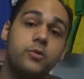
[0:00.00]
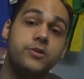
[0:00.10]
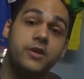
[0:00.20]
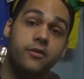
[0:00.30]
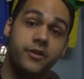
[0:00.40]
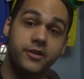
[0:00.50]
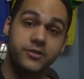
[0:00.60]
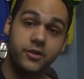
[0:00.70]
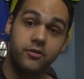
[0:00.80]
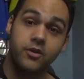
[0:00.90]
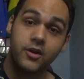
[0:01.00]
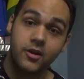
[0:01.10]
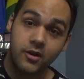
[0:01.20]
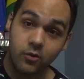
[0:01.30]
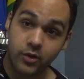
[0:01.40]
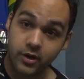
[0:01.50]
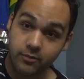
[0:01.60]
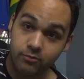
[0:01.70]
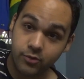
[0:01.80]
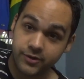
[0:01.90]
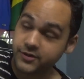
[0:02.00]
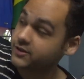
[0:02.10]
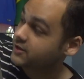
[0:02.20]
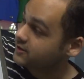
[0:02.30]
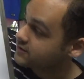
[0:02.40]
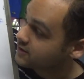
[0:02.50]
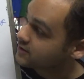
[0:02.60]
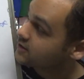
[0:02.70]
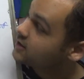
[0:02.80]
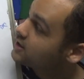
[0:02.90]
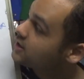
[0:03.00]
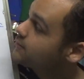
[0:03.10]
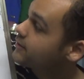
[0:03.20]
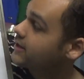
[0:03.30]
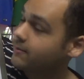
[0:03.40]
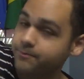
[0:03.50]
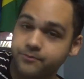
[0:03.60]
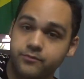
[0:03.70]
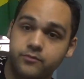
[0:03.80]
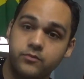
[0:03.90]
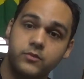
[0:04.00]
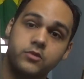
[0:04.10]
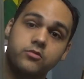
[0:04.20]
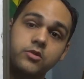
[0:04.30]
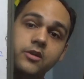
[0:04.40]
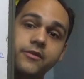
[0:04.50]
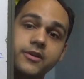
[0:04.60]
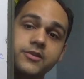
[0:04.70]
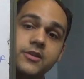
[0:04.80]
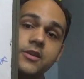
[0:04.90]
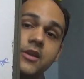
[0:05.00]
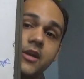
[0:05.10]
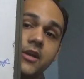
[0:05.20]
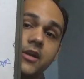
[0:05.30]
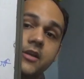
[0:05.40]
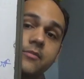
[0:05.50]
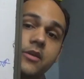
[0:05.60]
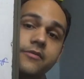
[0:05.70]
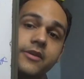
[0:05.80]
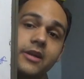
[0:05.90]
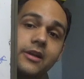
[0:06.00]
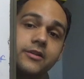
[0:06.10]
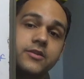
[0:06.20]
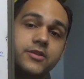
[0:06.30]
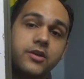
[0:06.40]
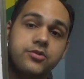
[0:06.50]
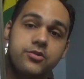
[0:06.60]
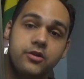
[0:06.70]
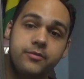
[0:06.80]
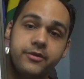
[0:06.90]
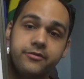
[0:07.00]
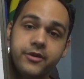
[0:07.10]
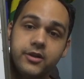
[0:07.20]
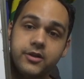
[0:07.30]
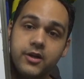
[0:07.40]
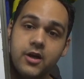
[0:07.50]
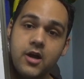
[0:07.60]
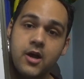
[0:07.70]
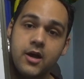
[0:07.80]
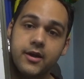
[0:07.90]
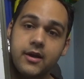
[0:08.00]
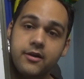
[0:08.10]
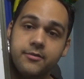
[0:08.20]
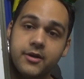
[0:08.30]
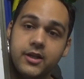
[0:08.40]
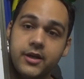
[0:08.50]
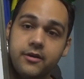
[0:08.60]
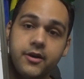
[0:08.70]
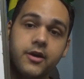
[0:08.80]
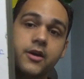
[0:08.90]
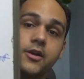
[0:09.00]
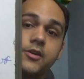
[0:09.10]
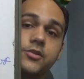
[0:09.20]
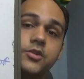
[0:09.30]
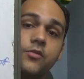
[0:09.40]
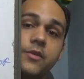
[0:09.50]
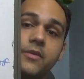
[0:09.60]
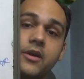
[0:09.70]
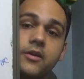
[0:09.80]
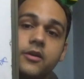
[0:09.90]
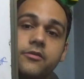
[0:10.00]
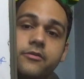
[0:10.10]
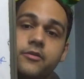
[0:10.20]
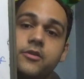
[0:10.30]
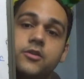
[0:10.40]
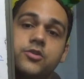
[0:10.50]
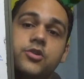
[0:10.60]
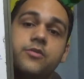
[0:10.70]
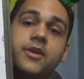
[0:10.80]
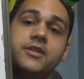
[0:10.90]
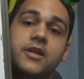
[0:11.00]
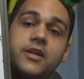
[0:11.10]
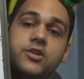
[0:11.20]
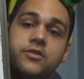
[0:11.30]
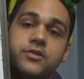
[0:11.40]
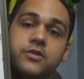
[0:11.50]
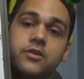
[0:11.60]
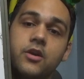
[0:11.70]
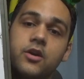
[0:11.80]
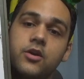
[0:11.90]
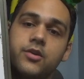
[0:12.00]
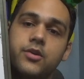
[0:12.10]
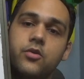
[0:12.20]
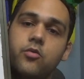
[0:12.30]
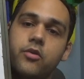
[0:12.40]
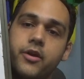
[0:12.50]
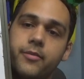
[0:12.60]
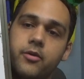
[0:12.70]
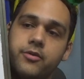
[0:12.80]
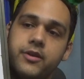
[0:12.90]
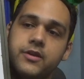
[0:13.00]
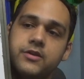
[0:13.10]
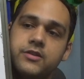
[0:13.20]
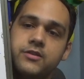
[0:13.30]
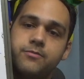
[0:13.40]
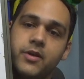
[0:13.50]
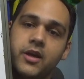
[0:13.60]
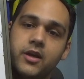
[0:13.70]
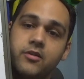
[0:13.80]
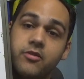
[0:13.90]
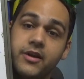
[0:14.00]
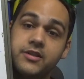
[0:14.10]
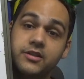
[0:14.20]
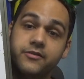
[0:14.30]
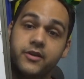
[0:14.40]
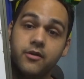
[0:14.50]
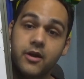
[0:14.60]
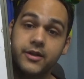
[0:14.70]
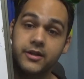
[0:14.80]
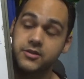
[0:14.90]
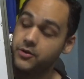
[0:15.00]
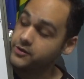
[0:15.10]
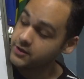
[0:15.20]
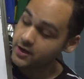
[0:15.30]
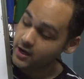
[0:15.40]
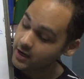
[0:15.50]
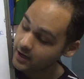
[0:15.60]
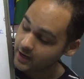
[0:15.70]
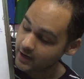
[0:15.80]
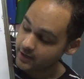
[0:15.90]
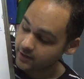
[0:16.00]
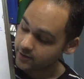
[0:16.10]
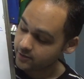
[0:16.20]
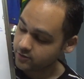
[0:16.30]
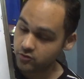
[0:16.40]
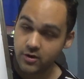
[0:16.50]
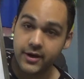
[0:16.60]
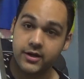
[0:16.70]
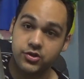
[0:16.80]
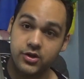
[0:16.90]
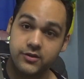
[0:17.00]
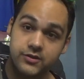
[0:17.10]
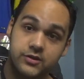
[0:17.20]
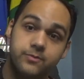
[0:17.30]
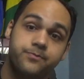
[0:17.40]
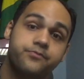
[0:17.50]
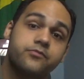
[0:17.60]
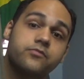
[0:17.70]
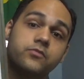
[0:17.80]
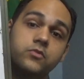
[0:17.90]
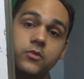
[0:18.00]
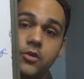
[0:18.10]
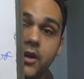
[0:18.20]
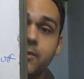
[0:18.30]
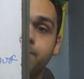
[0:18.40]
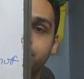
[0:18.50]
We'll see how things go where this is concerned. But yeah, Rudolph Austin and Marvin Elliott, central midfield. Gareth McCleary, Joby McAnuff, Jermaine Teddy Johnson. Don't worry about these pink writings for now, I'll get to it. And Ryan Johnson. Okay?